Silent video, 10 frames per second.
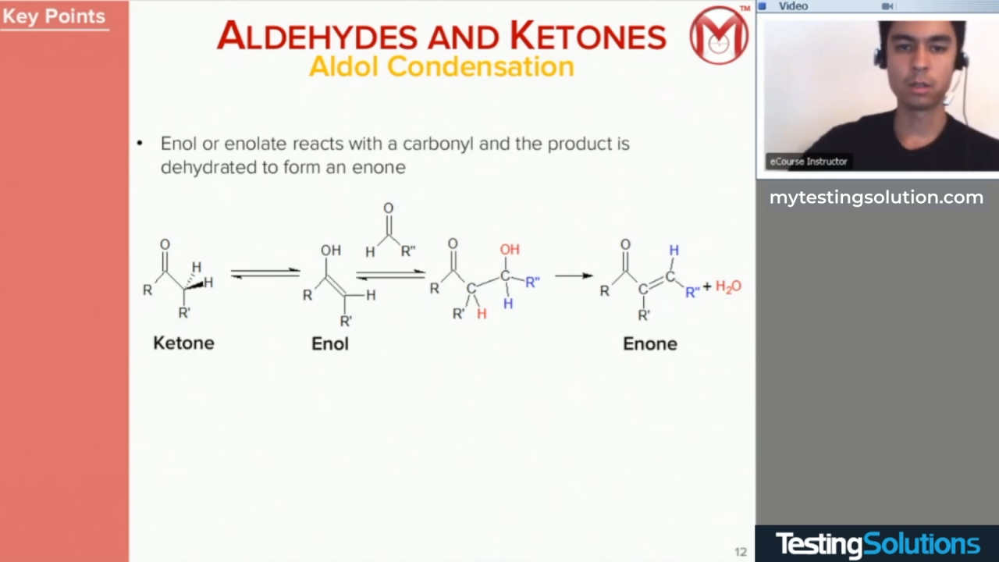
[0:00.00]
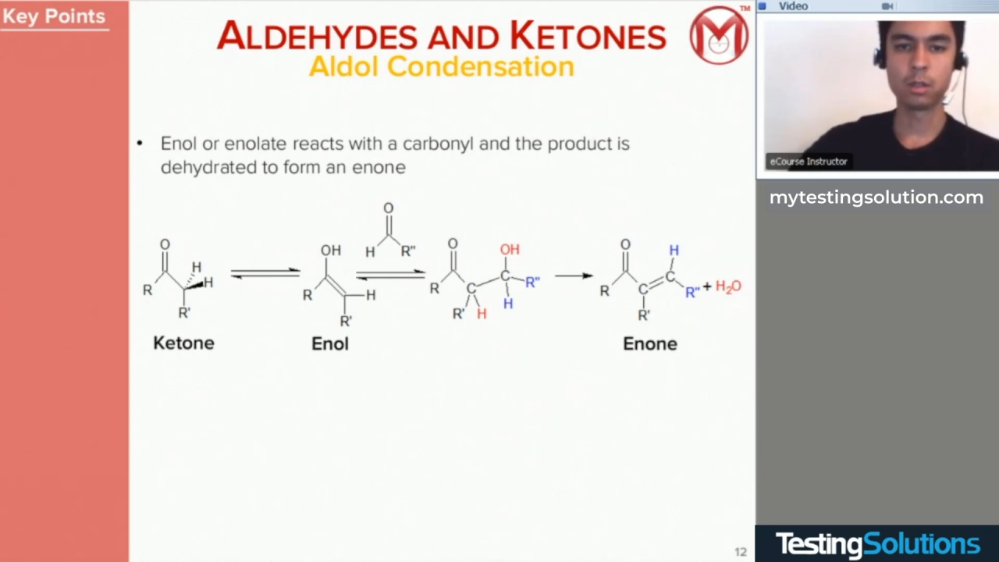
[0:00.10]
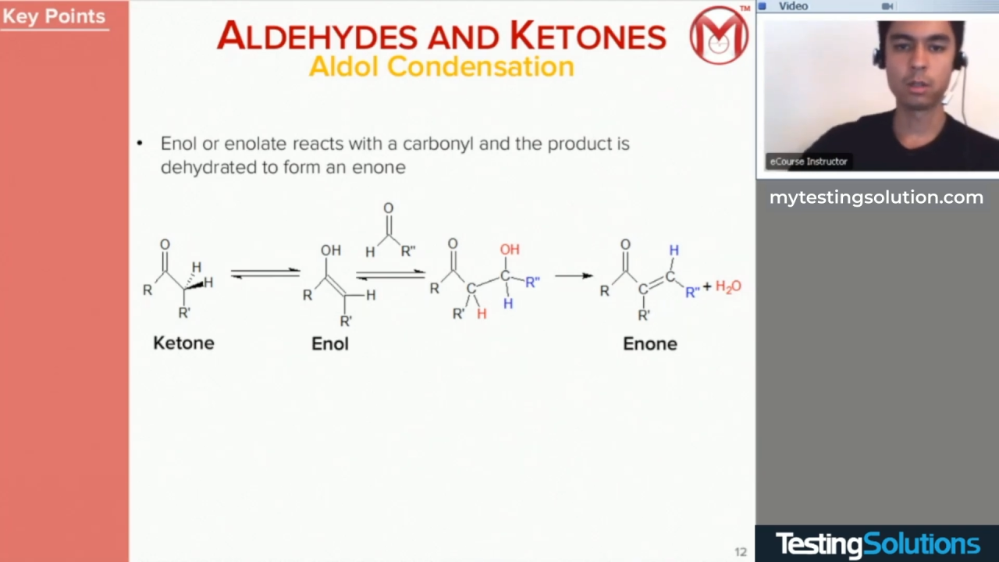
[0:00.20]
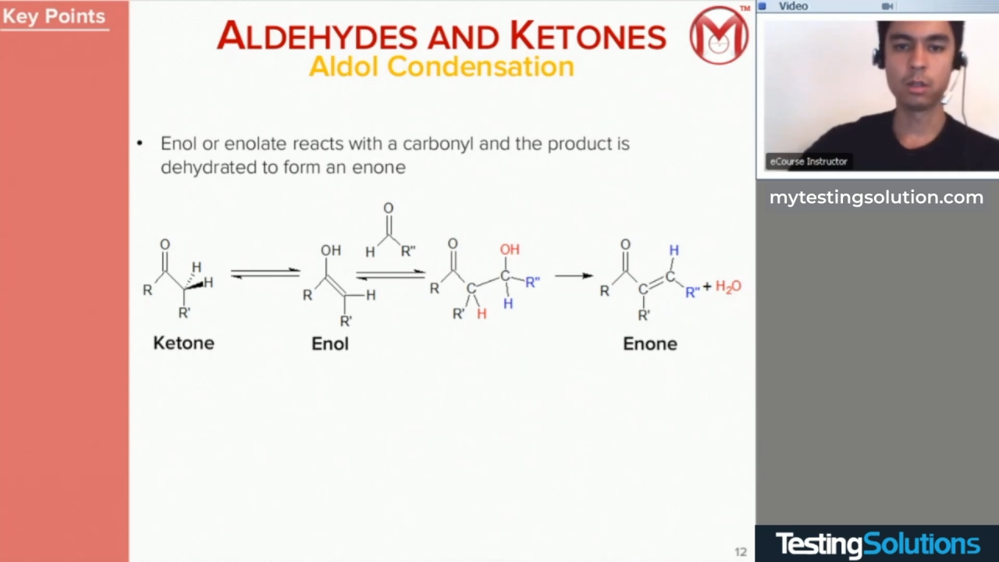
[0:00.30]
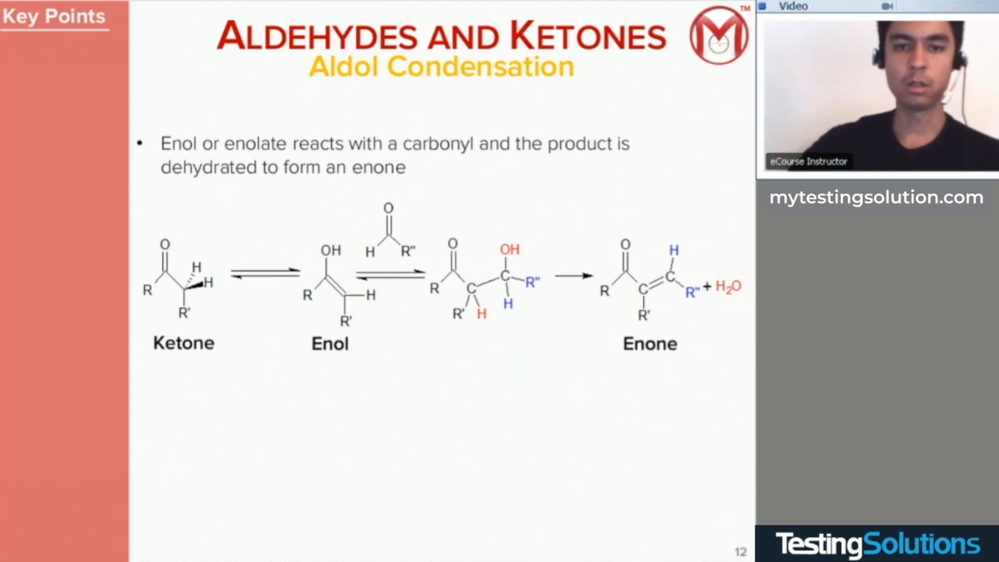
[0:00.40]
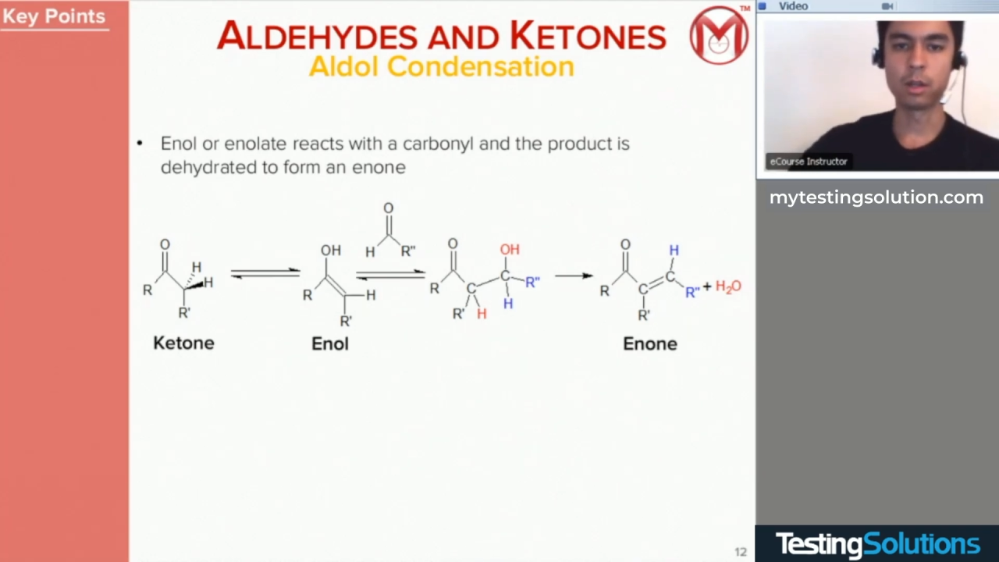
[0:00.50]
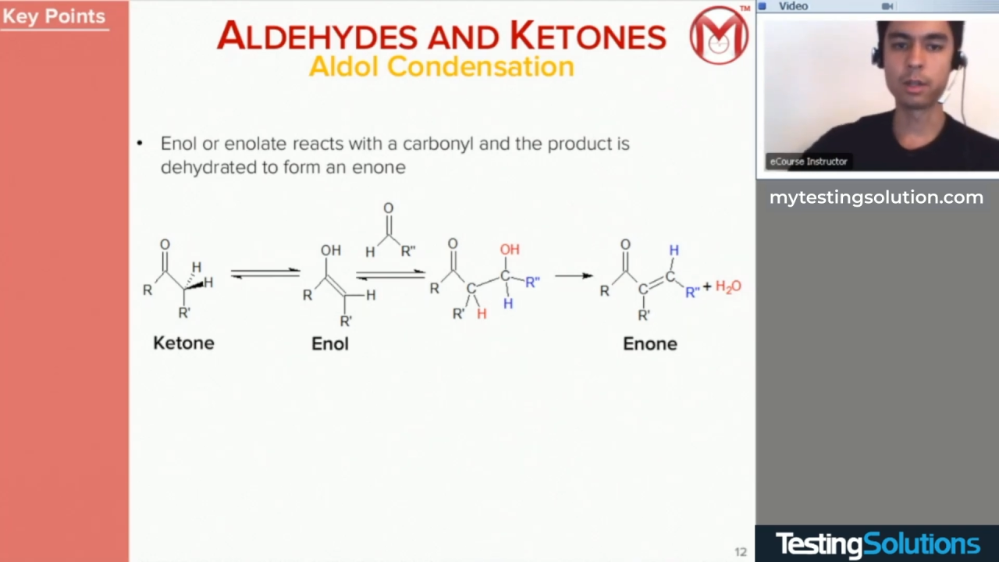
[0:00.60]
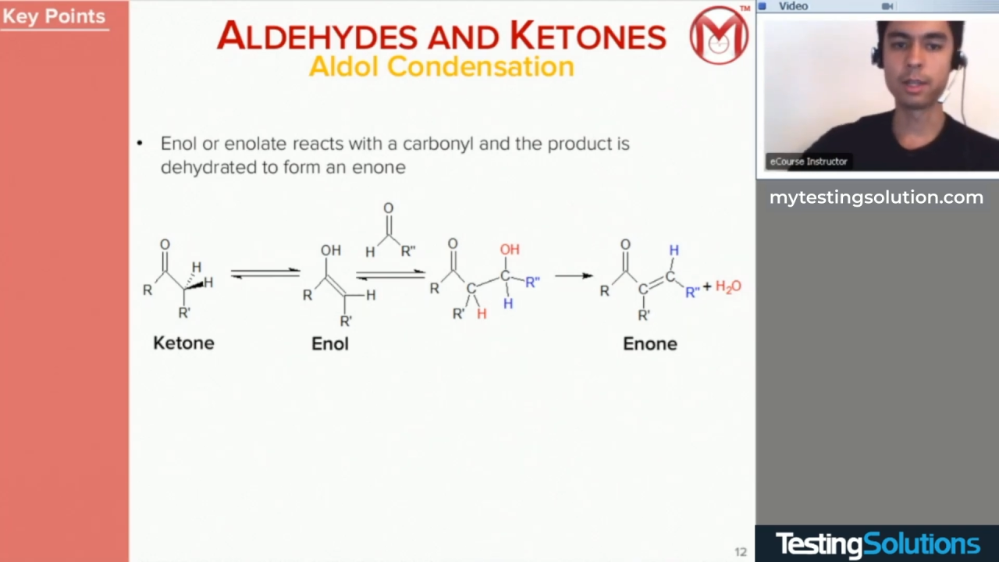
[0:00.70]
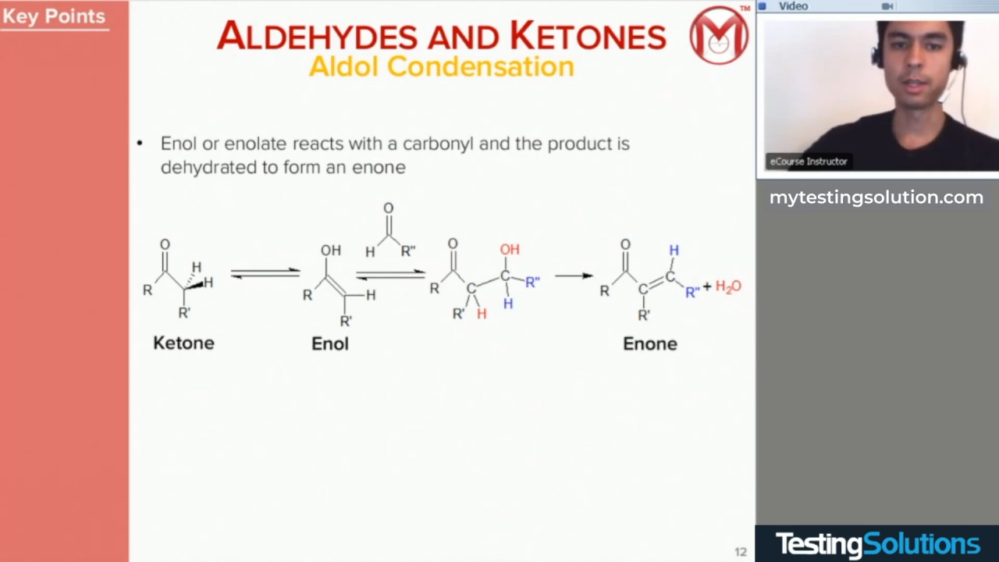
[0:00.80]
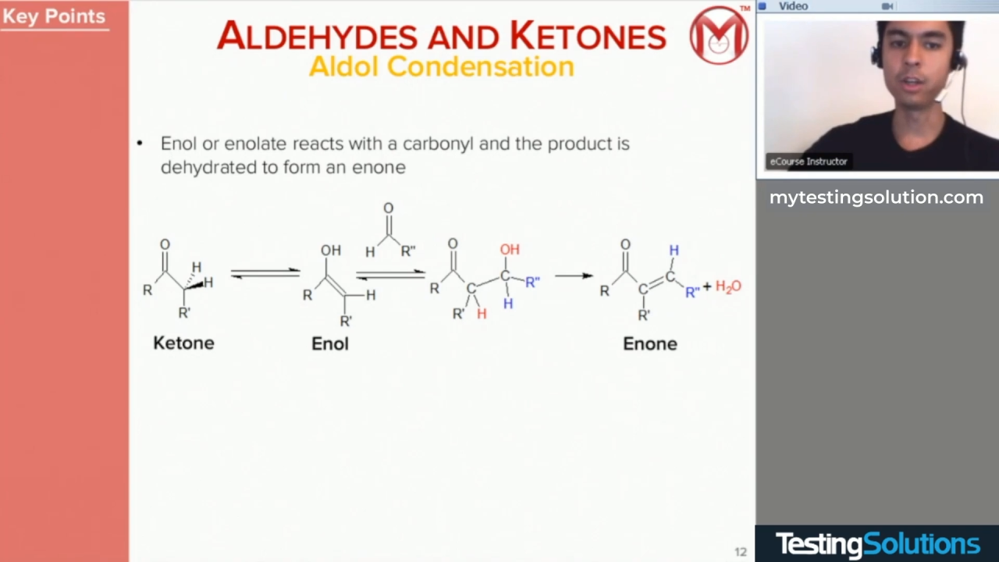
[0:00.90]
an
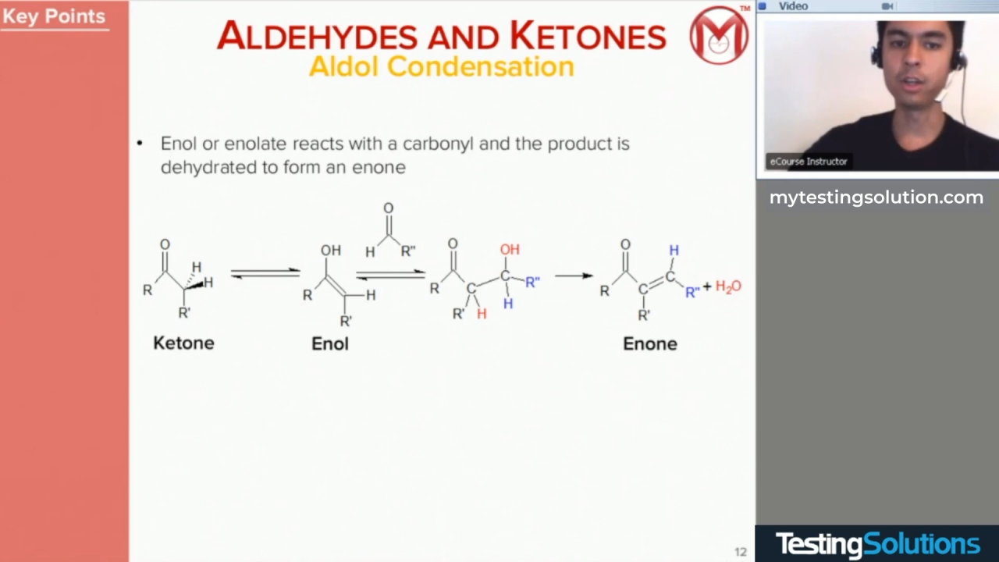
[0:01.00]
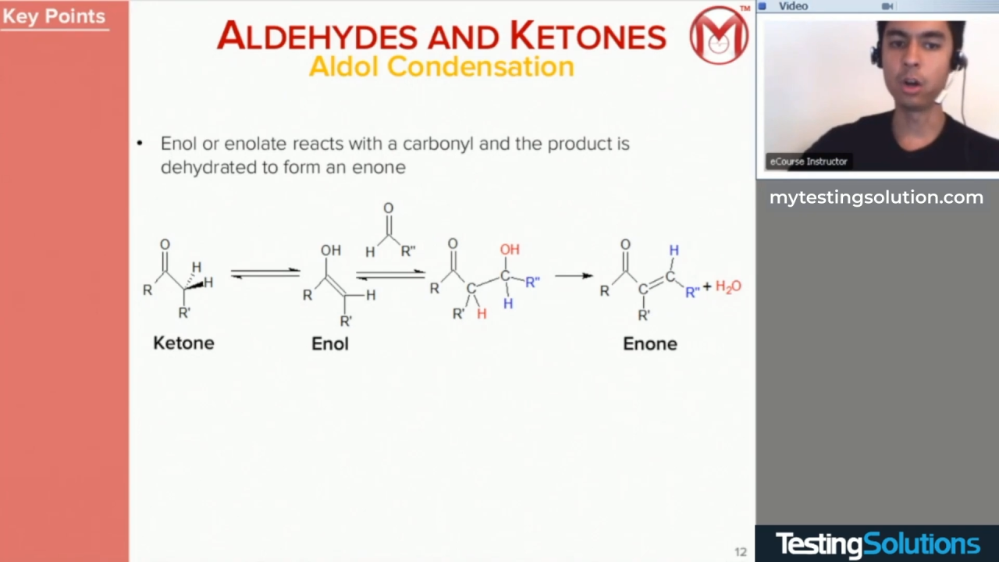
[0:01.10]
enol,